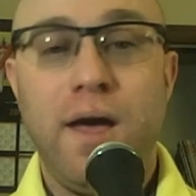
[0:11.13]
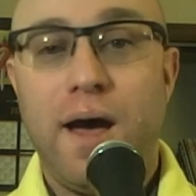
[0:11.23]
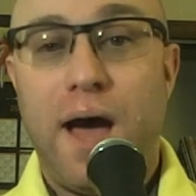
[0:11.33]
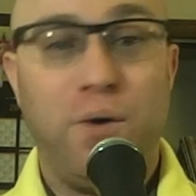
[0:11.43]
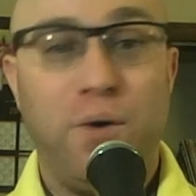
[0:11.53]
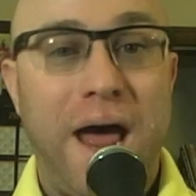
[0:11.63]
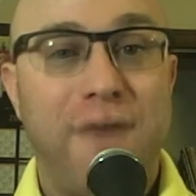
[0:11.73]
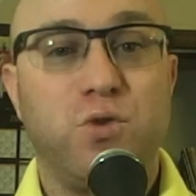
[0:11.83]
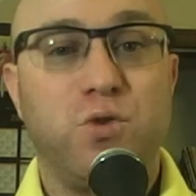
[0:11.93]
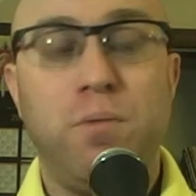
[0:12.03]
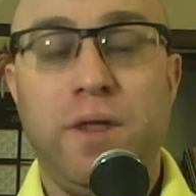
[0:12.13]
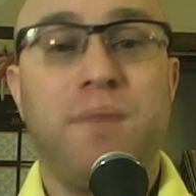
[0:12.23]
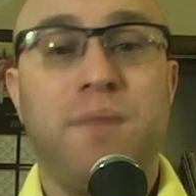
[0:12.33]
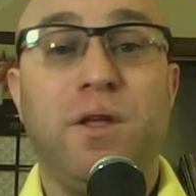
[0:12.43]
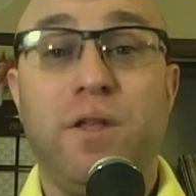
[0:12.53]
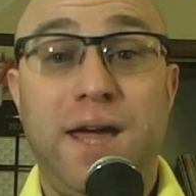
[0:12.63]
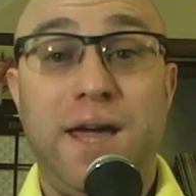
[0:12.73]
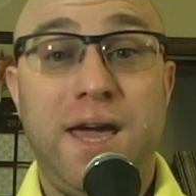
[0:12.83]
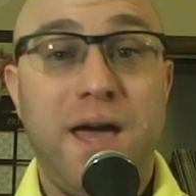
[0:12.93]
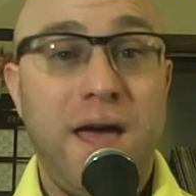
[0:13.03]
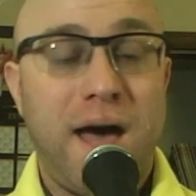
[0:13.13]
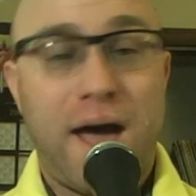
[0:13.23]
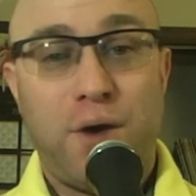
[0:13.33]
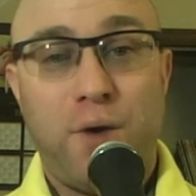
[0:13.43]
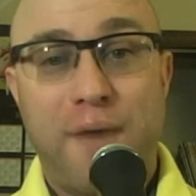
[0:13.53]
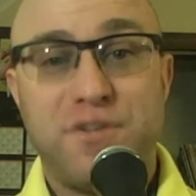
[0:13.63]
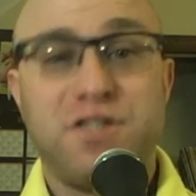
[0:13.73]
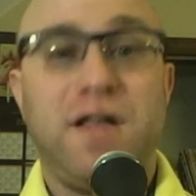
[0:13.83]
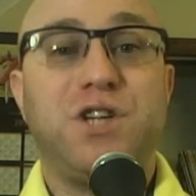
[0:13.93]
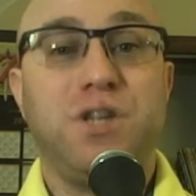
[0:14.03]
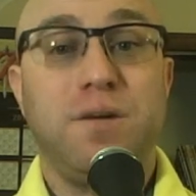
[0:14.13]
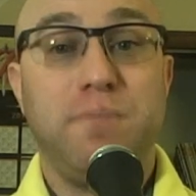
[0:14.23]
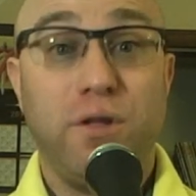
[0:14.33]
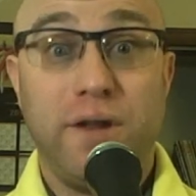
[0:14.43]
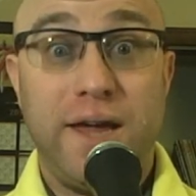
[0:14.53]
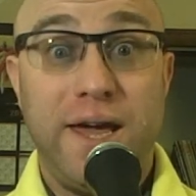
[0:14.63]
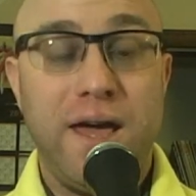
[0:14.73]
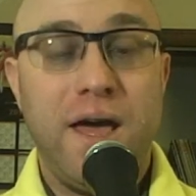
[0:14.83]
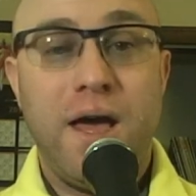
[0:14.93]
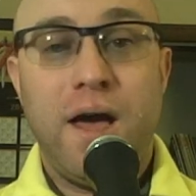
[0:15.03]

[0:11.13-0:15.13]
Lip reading: I don't have dribbling ability. I don't have slashing ability.